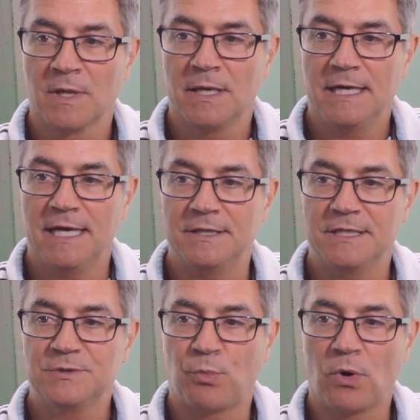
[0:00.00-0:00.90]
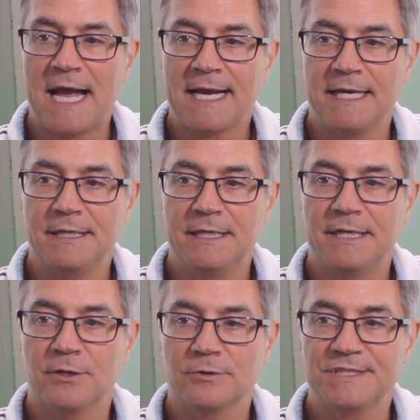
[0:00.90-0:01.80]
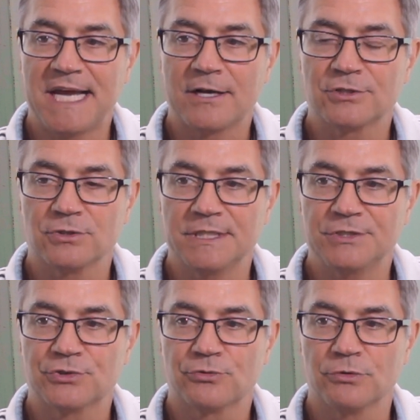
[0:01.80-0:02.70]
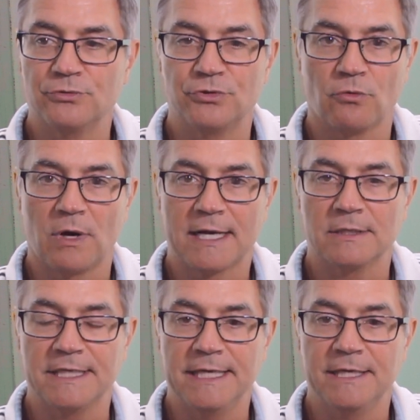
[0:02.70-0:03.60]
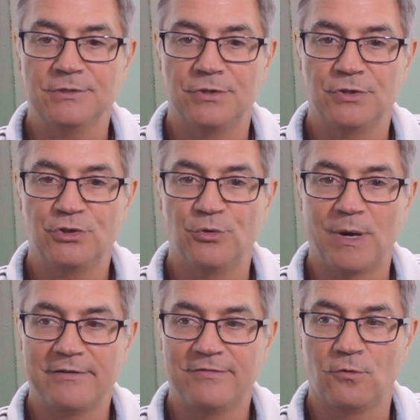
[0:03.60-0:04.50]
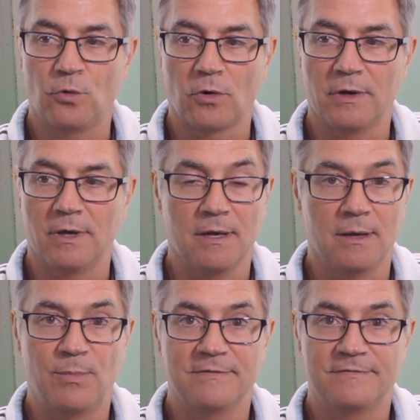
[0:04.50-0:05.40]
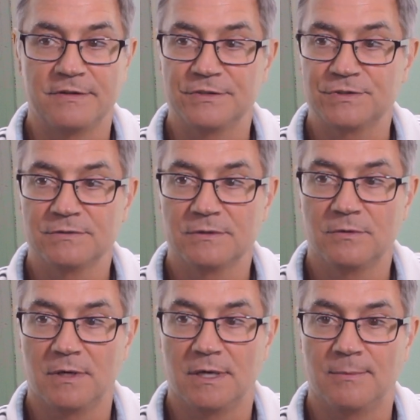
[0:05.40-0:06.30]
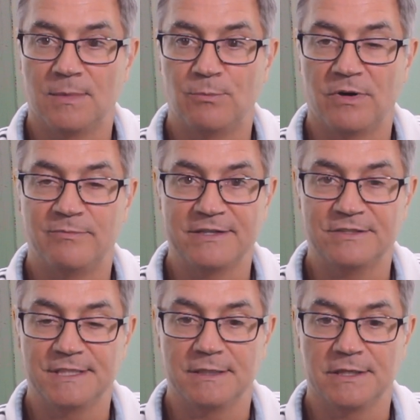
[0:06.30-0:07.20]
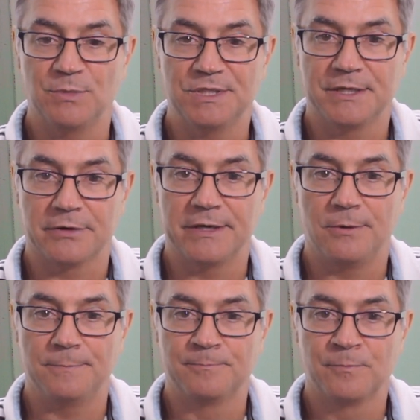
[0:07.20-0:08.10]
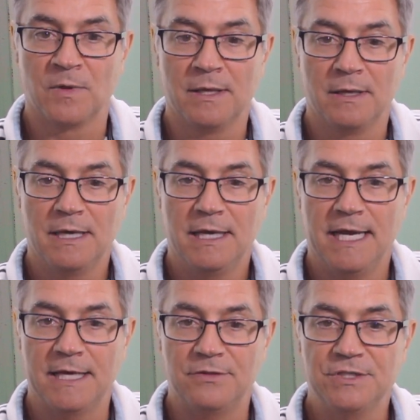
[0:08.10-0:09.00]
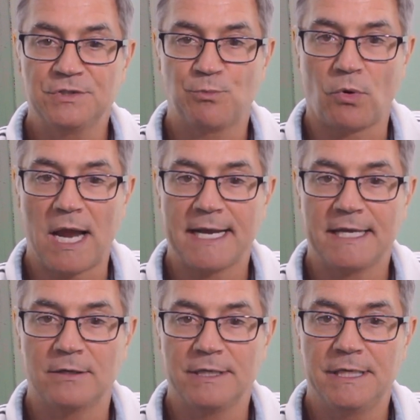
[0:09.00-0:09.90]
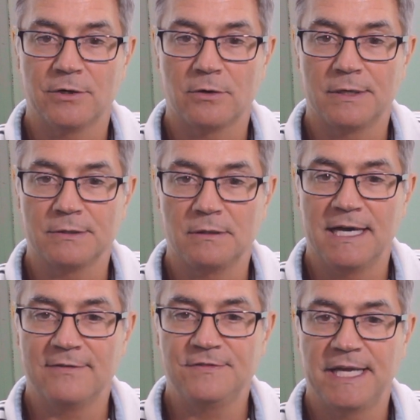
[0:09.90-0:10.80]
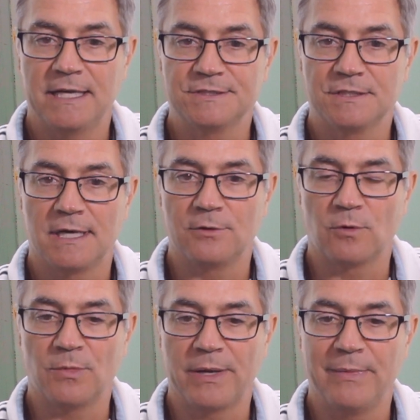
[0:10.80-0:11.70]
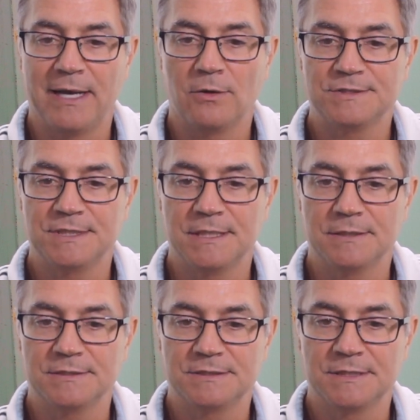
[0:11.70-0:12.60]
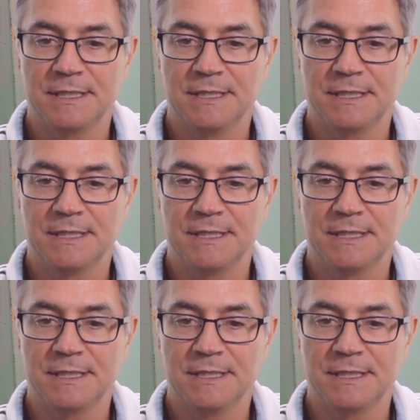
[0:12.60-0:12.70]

And this bracket here is actually screwed directly into the 2x4 above this, above my ceiling material. And this bracket here on the left-hand side where my mouse is